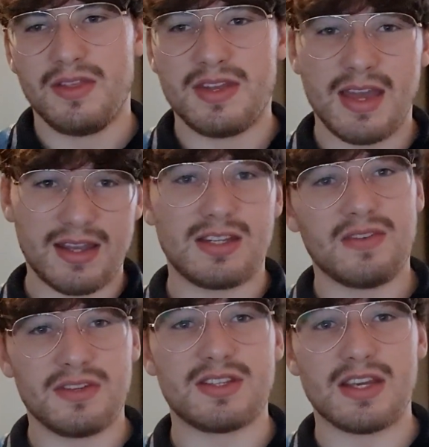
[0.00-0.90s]
the
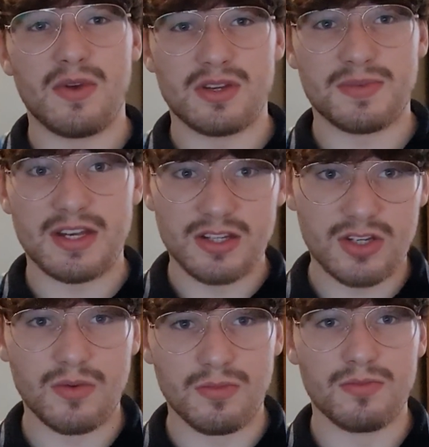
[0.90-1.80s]
negativity which I'm seeing
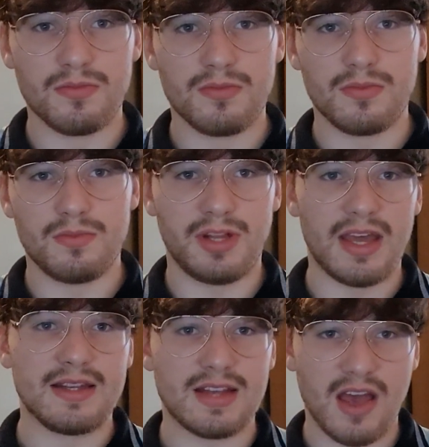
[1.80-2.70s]
some
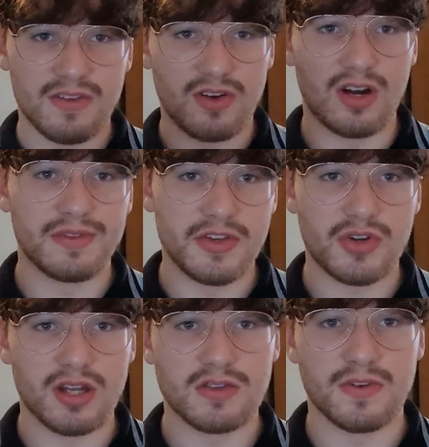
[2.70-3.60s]
Blades having around this
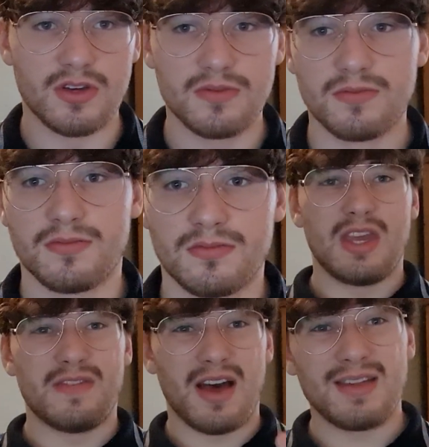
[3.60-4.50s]
transfer. If